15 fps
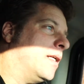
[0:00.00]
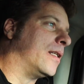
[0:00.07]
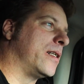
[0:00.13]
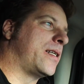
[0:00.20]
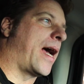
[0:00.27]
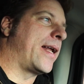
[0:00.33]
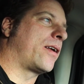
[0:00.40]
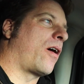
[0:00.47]
the
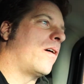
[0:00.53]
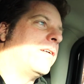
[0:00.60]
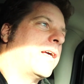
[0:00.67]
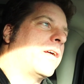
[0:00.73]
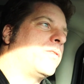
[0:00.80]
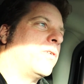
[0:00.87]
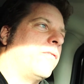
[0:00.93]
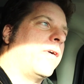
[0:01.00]
tight car,
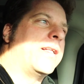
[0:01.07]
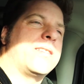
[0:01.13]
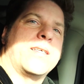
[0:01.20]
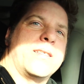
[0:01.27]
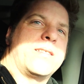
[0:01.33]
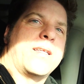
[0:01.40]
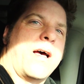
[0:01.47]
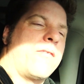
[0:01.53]
down to events
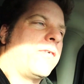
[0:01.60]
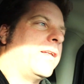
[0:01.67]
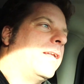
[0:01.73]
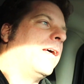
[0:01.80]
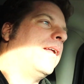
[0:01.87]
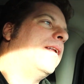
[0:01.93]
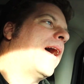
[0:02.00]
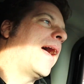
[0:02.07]
and stuff and
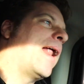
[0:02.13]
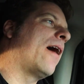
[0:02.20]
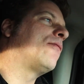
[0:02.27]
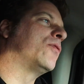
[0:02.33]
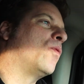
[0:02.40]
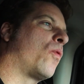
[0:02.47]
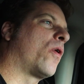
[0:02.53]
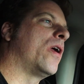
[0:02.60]
not
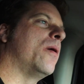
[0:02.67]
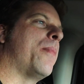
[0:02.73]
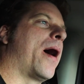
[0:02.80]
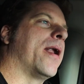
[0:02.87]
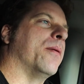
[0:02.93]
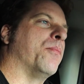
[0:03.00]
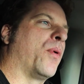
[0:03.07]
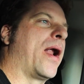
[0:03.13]
have to worry
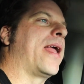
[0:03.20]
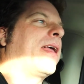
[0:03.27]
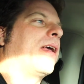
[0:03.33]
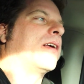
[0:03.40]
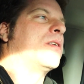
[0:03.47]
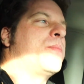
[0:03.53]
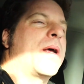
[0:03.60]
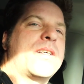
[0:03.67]
about it
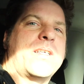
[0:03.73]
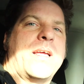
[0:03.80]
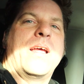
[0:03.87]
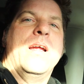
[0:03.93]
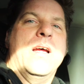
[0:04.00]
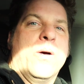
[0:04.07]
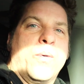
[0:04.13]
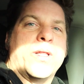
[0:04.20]
breaking. Especially
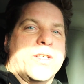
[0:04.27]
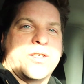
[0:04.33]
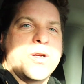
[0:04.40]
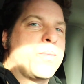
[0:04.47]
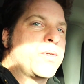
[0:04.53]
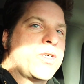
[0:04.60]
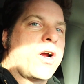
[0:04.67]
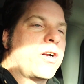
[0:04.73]
with the
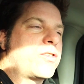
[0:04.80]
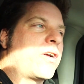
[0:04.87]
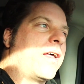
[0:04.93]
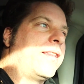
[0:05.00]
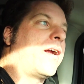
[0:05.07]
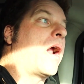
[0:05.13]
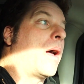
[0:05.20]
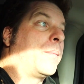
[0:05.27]
supercharger
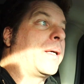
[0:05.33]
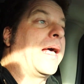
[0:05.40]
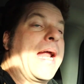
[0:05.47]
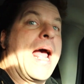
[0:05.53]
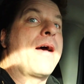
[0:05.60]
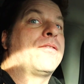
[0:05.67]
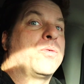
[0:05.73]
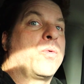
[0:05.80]
on there, I'm gonna
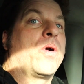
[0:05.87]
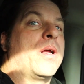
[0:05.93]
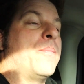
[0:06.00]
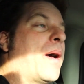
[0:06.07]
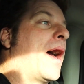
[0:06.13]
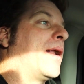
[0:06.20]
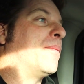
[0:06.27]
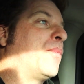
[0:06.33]
have to worry
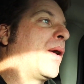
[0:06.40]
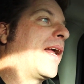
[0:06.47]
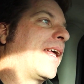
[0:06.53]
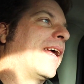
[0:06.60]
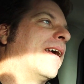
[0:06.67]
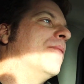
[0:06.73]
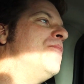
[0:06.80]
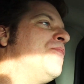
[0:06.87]
about it
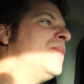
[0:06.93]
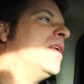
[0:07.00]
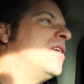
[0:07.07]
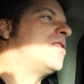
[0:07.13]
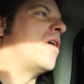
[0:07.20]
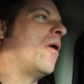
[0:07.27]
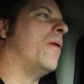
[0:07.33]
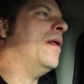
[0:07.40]
breaking.
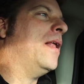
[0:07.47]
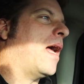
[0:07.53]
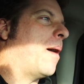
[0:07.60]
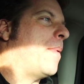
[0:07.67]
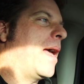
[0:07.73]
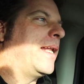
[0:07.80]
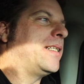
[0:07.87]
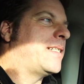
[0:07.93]
So
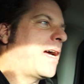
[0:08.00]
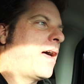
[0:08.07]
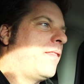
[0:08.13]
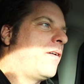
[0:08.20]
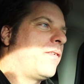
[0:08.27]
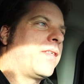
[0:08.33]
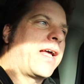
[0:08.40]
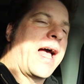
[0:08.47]
I'm heading down
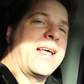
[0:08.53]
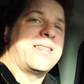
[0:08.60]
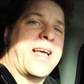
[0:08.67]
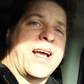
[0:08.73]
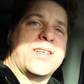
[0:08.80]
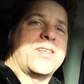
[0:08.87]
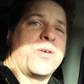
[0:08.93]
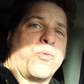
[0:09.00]
there. The guy's
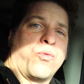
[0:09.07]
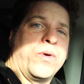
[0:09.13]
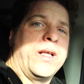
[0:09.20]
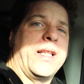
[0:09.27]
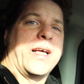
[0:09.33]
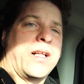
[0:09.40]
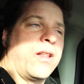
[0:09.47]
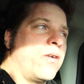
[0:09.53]
actually
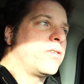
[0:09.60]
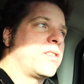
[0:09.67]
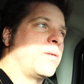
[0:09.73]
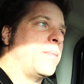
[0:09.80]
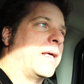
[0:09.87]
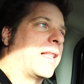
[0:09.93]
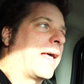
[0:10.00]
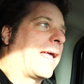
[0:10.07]
really close
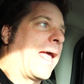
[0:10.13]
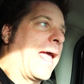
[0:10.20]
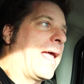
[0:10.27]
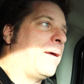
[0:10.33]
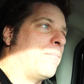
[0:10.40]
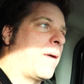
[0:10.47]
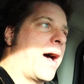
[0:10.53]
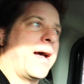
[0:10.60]
to me, like
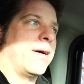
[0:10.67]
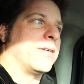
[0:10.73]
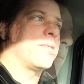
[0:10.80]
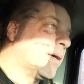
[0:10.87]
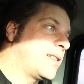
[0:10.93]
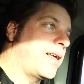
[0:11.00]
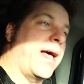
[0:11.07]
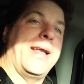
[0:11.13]
8 miles.
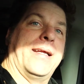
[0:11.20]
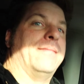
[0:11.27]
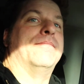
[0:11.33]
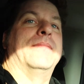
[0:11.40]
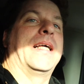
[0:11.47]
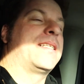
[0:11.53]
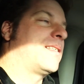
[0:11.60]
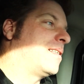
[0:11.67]
I'm excited.
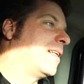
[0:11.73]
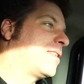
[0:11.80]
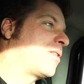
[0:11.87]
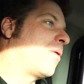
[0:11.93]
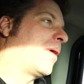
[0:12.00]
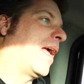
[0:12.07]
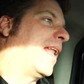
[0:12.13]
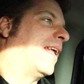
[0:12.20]
Let's
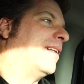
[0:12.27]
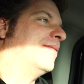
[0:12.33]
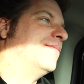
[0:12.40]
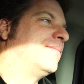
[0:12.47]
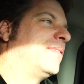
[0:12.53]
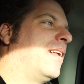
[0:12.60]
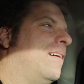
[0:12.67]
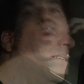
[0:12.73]
go get it.
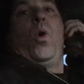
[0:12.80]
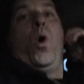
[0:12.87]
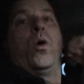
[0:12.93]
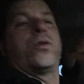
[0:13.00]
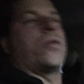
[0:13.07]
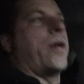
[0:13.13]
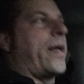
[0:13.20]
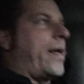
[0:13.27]
Woo!
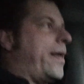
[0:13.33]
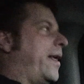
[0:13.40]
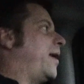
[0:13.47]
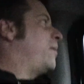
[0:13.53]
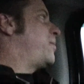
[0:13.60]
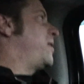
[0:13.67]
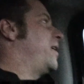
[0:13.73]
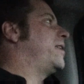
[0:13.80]
So I
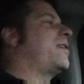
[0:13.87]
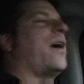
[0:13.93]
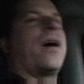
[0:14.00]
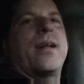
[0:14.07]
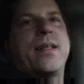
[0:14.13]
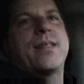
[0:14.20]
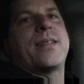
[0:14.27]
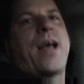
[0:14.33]
ended up sitting
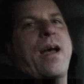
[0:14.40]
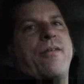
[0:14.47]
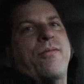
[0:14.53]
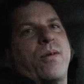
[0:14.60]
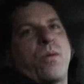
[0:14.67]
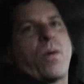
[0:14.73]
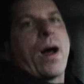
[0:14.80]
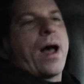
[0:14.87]
talking to this guy
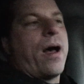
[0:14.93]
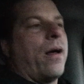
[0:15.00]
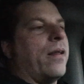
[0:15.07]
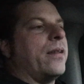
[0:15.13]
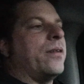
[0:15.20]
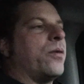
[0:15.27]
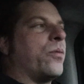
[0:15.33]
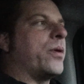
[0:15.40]
for a while,
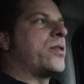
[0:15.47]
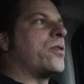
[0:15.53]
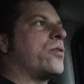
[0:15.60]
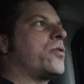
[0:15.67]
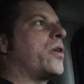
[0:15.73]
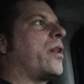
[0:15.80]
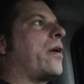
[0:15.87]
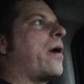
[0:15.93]
and the original
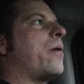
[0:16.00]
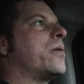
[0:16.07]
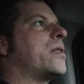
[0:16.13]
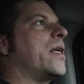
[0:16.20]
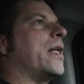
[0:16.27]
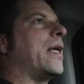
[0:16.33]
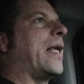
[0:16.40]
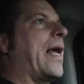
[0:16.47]
trailer I was
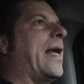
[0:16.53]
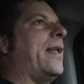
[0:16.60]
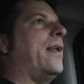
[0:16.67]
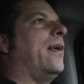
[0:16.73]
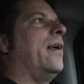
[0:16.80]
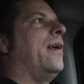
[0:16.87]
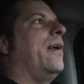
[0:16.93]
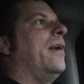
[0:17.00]
gonna get,
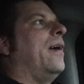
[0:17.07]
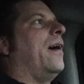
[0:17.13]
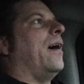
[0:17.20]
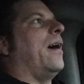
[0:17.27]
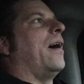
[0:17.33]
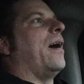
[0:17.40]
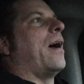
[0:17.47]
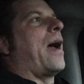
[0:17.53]

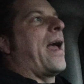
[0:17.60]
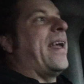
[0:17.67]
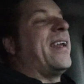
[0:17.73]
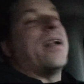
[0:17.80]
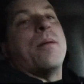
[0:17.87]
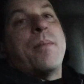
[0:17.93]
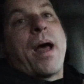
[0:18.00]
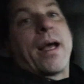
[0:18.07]
I
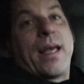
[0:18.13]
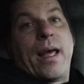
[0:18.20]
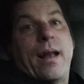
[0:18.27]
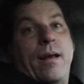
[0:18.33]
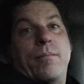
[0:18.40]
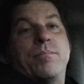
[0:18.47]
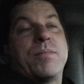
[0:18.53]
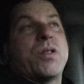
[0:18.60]
ended up not
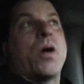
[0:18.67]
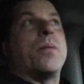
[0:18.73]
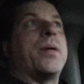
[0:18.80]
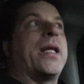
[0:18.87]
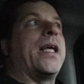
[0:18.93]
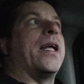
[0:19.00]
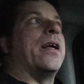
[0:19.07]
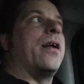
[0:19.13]
getting. So I'm
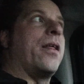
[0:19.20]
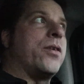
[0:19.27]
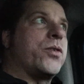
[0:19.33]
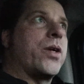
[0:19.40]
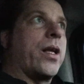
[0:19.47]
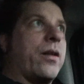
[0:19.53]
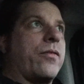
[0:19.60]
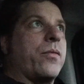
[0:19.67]
gonna get another trailer